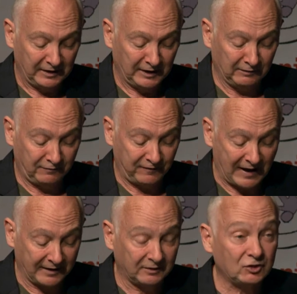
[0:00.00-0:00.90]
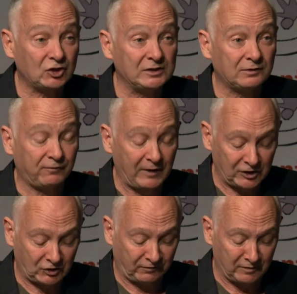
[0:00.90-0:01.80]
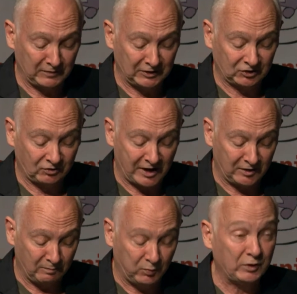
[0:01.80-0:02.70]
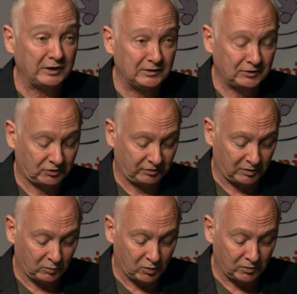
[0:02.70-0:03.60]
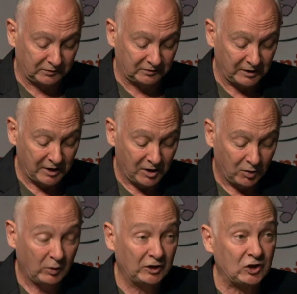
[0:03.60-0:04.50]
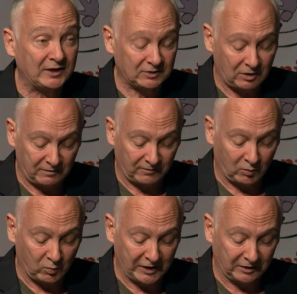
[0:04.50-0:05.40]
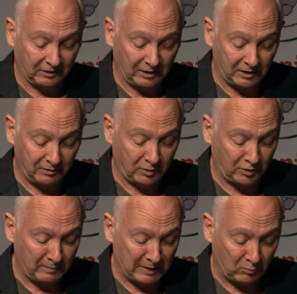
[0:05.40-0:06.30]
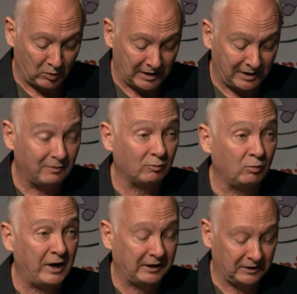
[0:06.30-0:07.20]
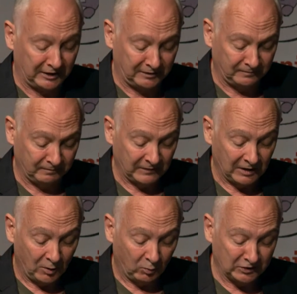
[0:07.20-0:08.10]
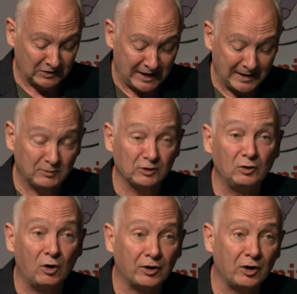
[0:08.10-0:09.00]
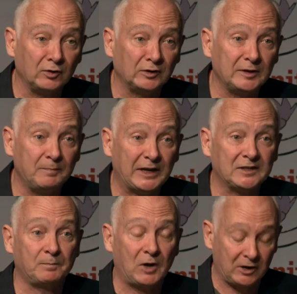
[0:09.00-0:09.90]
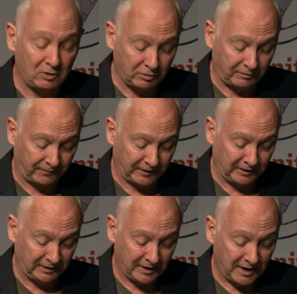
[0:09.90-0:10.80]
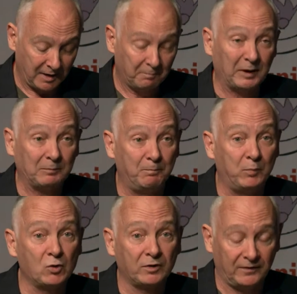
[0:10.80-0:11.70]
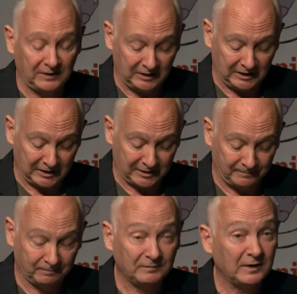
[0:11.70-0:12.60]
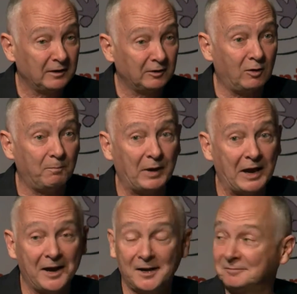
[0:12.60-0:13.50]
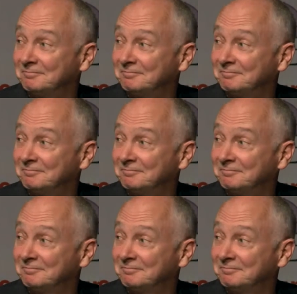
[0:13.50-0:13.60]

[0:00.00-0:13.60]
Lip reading: In fact, she's fresh from the Australian Book Industry Awards, where just over a week ago her memoir, Reckoning, was named not only Best Biography, but Book of the Year. Not bad.